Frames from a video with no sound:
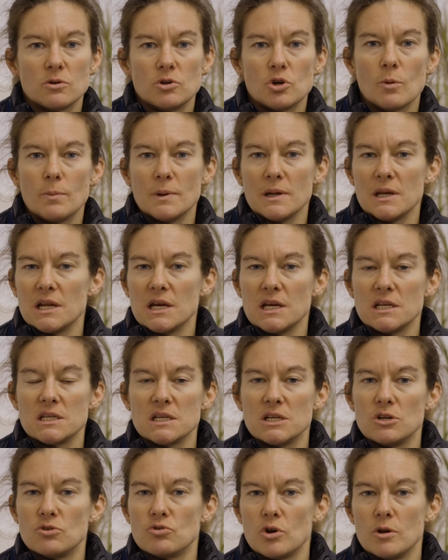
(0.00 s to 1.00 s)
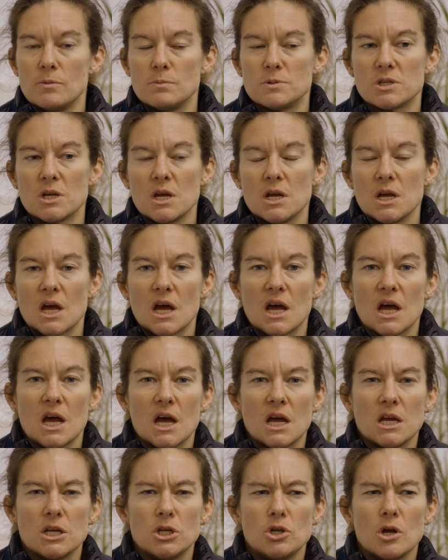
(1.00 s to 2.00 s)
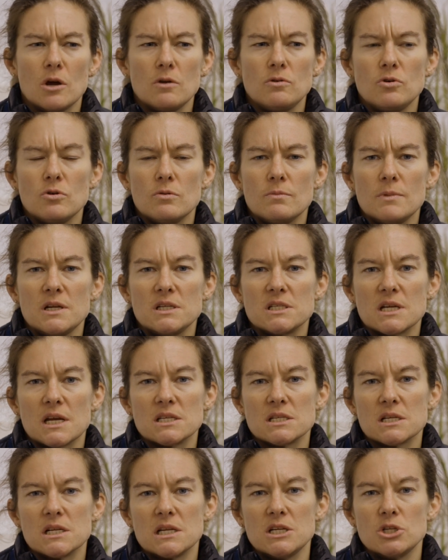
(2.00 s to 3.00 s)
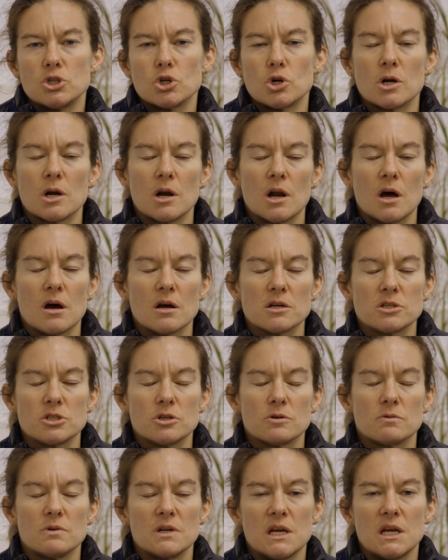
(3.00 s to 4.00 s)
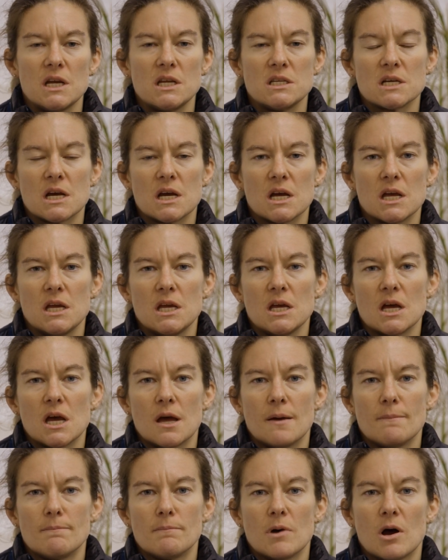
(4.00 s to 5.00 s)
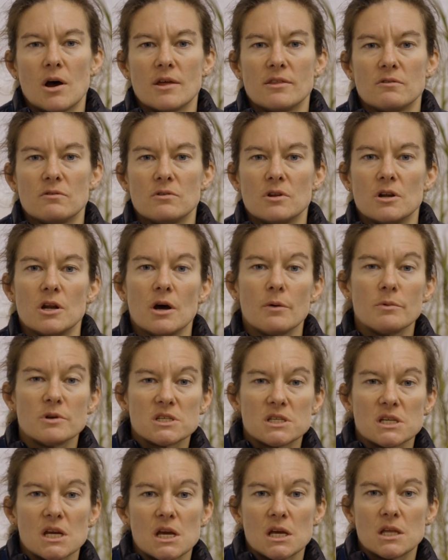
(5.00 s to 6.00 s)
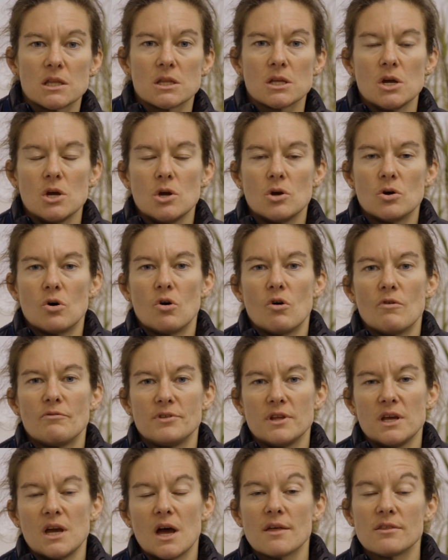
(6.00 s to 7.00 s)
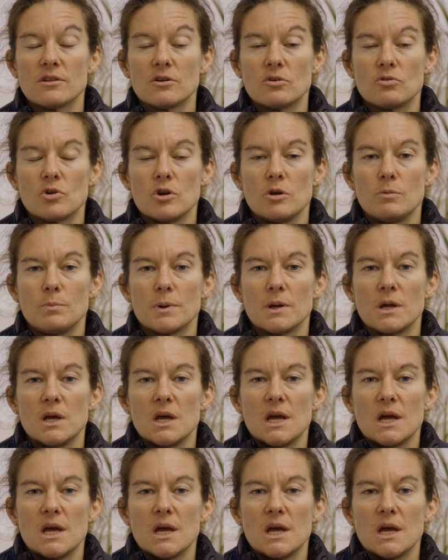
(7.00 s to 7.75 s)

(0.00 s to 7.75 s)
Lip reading: you'll be leading groups. You don't normally tend to lead your class, you'll lead either the lower 6th of the other group.